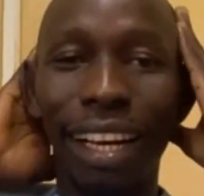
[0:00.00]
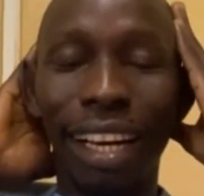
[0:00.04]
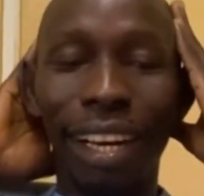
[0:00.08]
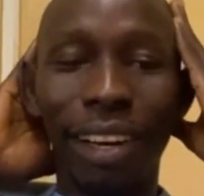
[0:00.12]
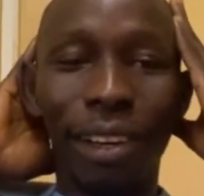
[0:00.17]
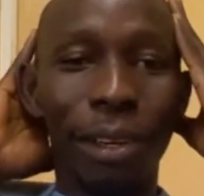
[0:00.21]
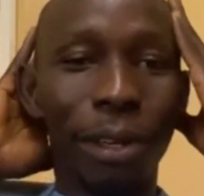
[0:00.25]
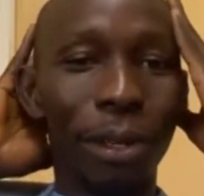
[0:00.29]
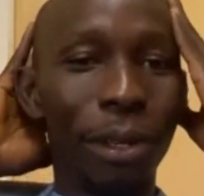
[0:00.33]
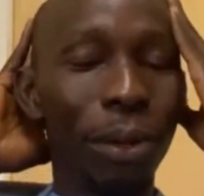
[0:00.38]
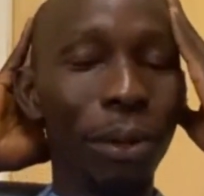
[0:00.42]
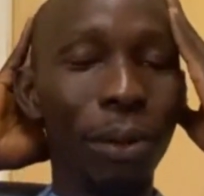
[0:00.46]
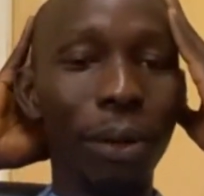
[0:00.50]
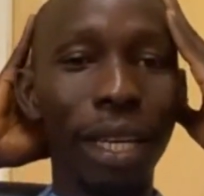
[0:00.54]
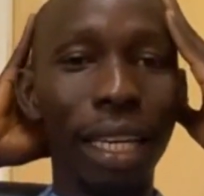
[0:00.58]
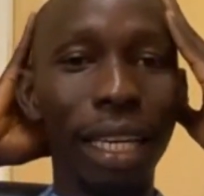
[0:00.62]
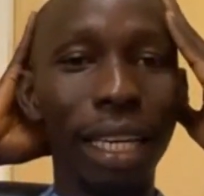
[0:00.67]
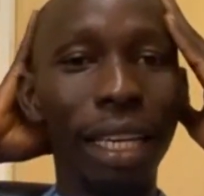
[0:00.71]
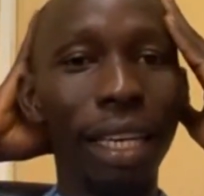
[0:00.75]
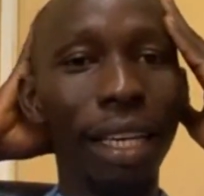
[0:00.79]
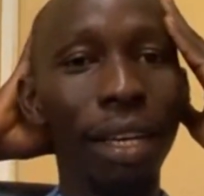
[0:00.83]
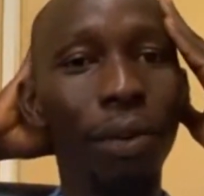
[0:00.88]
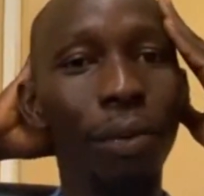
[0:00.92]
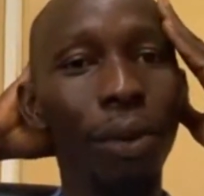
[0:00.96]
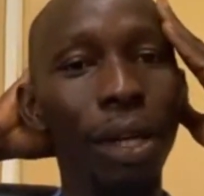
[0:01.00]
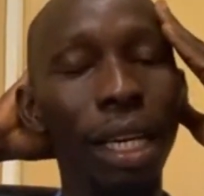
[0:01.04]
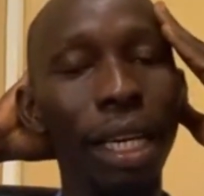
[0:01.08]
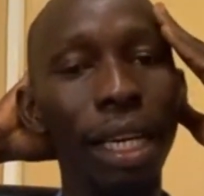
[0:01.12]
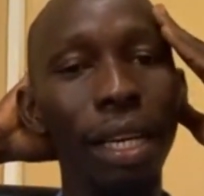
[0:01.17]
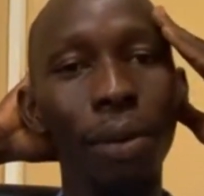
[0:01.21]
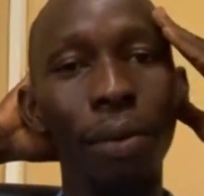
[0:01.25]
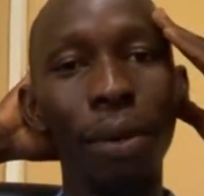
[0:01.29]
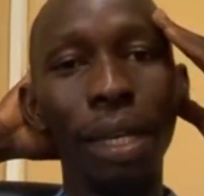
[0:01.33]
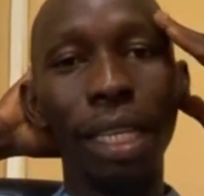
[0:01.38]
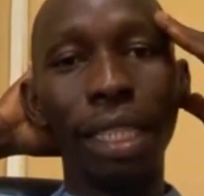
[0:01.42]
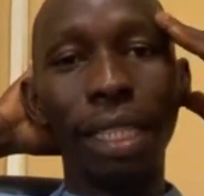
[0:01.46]
Although
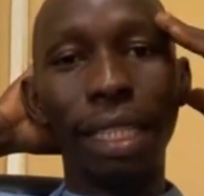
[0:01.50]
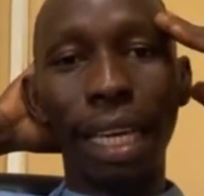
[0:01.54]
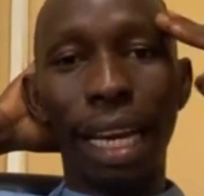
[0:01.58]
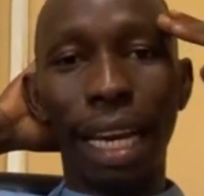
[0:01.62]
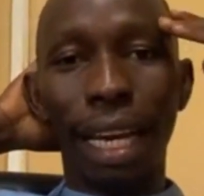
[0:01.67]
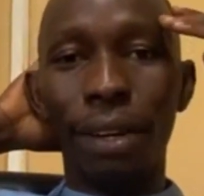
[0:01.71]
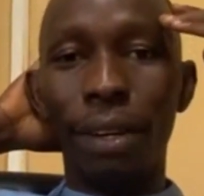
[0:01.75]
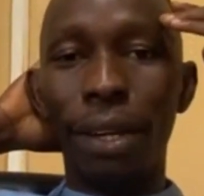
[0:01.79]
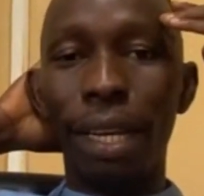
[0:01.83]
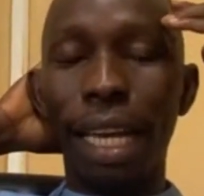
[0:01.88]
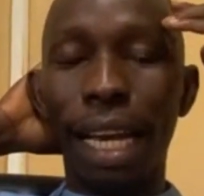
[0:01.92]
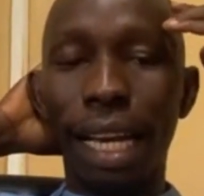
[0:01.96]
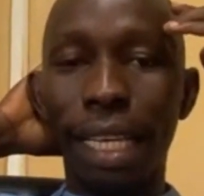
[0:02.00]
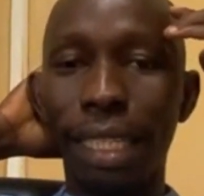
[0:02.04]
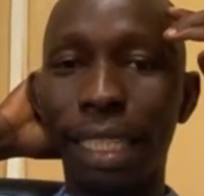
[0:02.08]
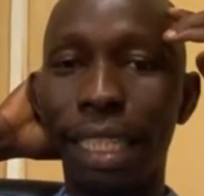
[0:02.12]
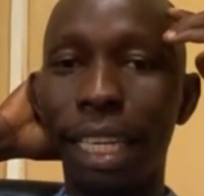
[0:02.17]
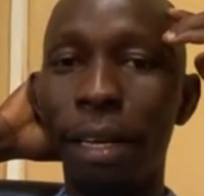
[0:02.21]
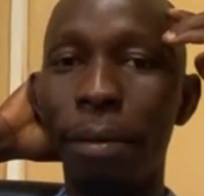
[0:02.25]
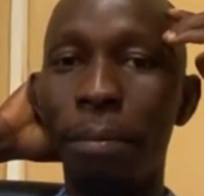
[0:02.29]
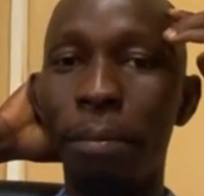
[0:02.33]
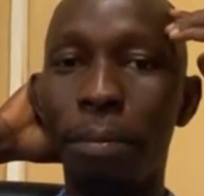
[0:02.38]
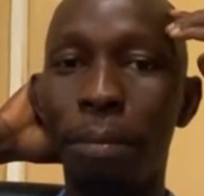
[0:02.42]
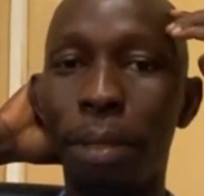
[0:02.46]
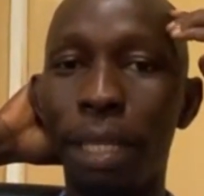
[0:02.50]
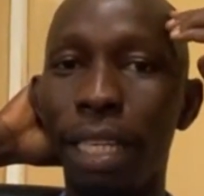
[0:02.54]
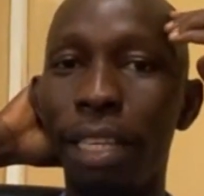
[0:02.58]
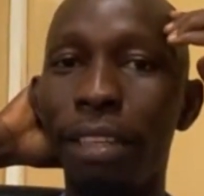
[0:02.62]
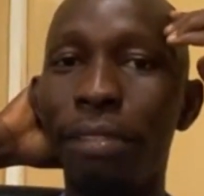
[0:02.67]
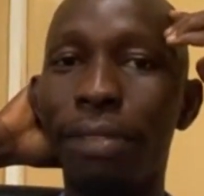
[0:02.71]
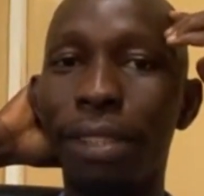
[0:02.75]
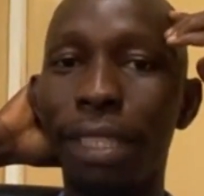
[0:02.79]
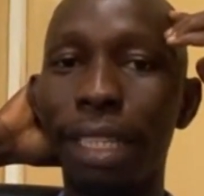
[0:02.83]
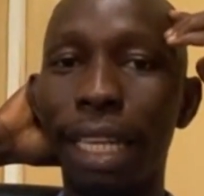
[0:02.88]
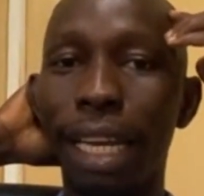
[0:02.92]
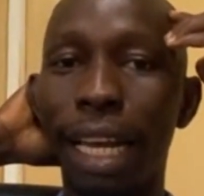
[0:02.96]
we Sierra Leoneans them
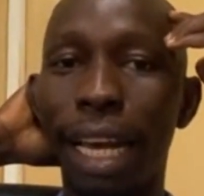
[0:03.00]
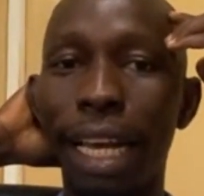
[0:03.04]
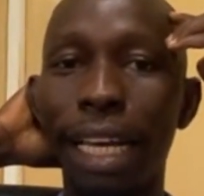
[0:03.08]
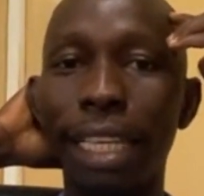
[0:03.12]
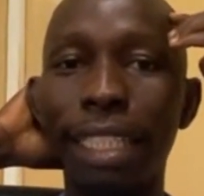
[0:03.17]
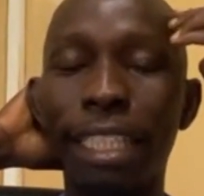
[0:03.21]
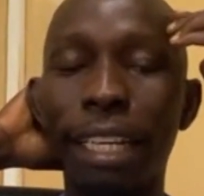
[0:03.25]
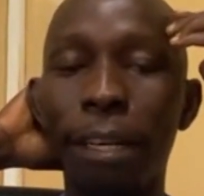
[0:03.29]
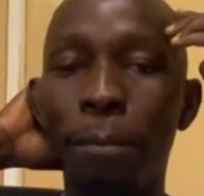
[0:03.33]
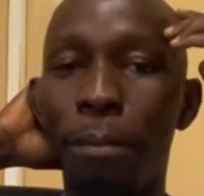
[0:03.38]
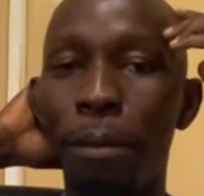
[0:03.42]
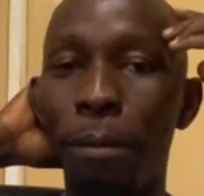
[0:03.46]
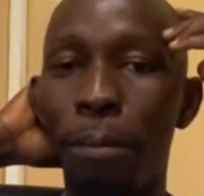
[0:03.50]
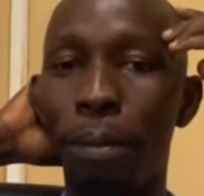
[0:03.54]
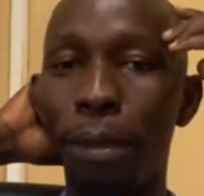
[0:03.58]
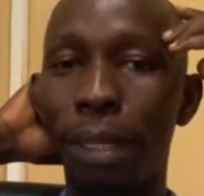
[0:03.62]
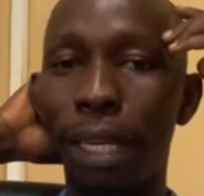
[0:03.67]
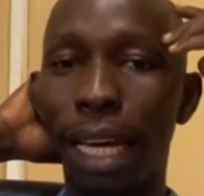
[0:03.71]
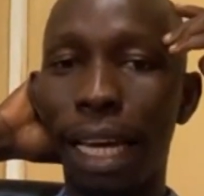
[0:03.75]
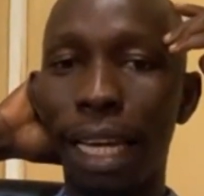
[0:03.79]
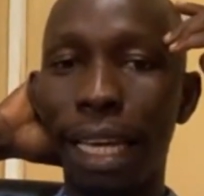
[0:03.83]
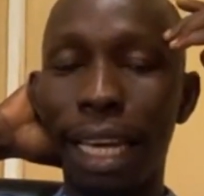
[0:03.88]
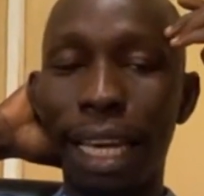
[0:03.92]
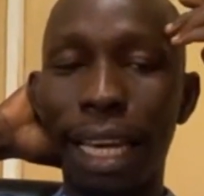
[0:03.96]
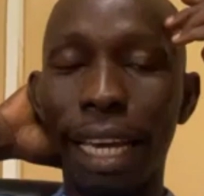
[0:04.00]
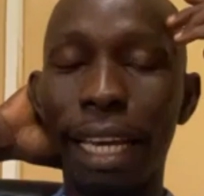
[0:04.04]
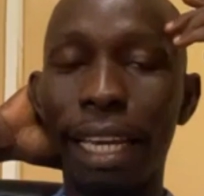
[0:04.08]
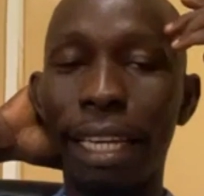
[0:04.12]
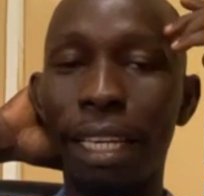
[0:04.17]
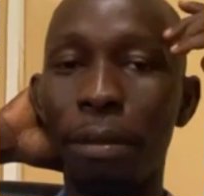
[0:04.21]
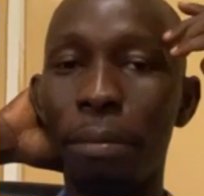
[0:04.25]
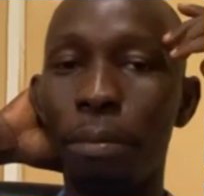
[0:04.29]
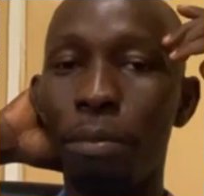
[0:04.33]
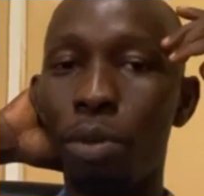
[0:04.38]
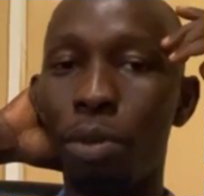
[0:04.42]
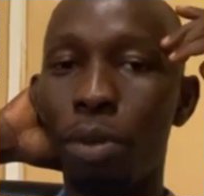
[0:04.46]
believe say na SLPP na they get
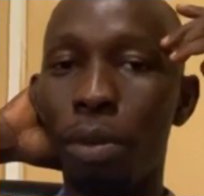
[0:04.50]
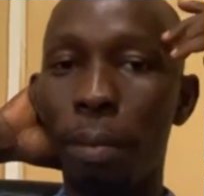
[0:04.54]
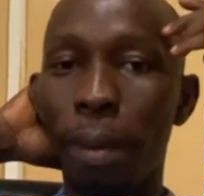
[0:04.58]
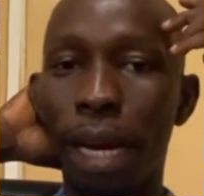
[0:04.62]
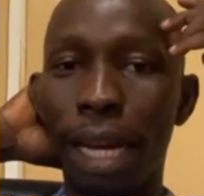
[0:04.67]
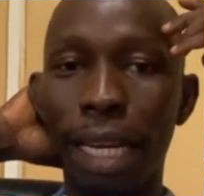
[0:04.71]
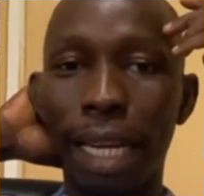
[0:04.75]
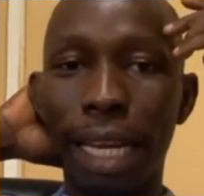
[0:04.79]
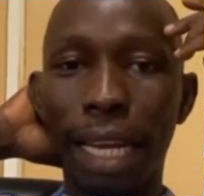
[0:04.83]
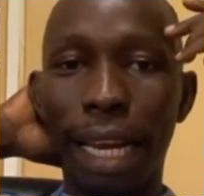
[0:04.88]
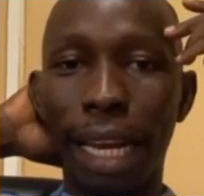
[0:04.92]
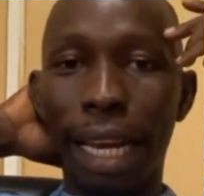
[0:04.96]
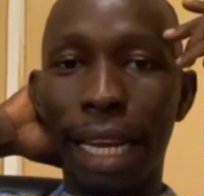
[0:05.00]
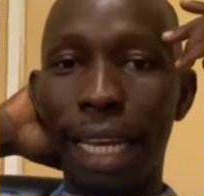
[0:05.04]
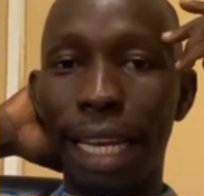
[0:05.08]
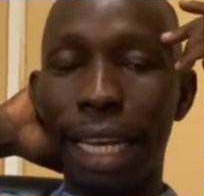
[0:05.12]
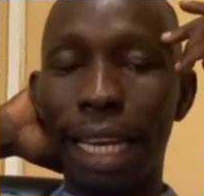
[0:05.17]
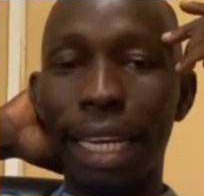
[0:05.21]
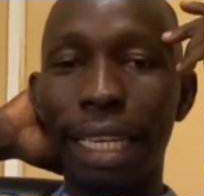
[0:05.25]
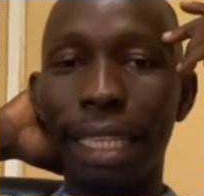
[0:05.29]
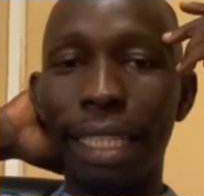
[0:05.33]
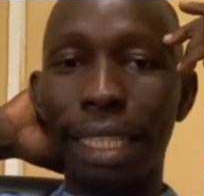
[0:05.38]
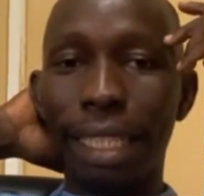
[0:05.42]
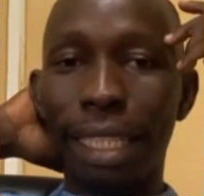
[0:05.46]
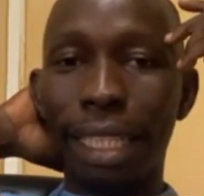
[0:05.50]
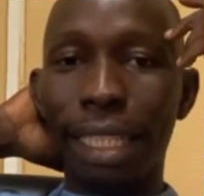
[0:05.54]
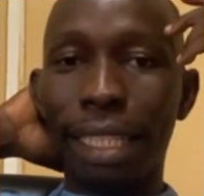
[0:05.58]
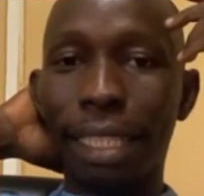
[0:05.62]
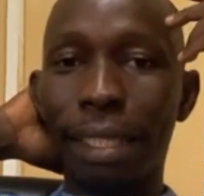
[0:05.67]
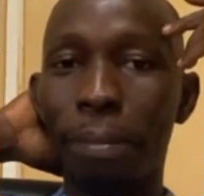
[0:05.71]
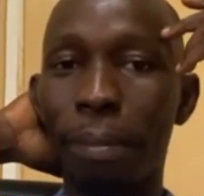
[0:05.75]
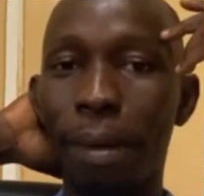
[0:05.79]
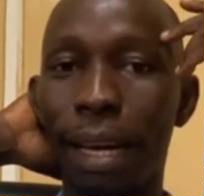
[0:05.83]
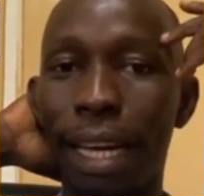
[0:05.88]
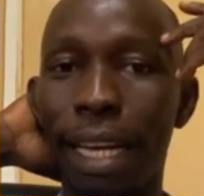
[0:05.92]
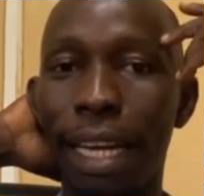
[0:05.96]
the bookman there, na they get the
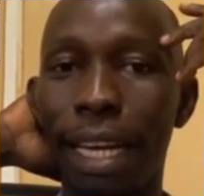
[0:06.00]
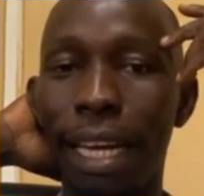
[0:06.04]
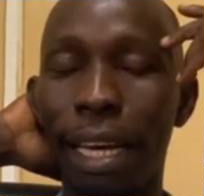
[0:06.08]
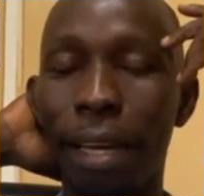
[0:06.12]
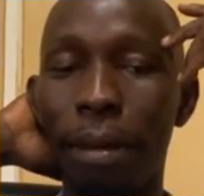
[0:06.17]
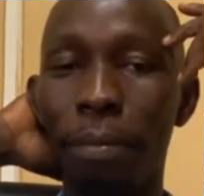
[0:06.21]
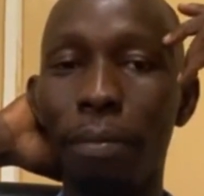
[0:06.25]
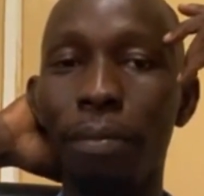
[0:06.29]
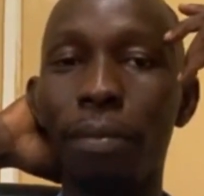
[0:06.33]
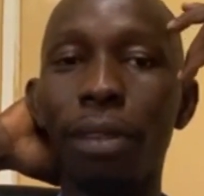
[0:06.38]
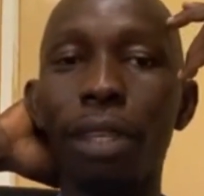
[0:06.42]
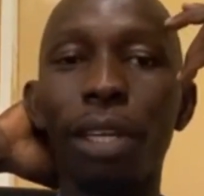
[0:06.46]
sense man there.